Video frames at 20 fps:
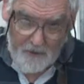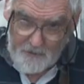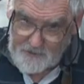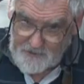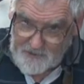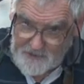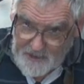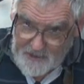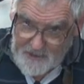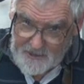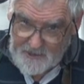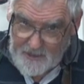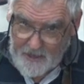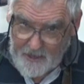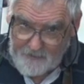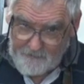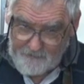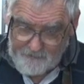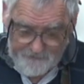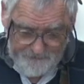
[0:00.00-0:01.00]
Sticky
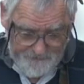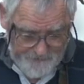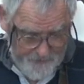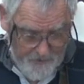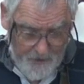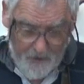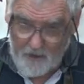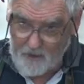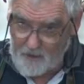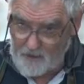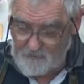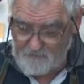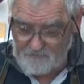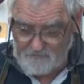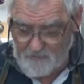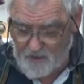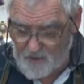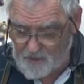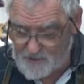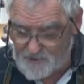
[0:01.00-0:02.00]
tape.
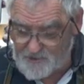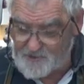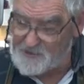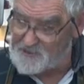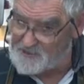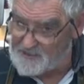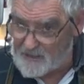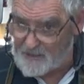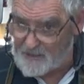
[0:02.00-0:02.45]
I use the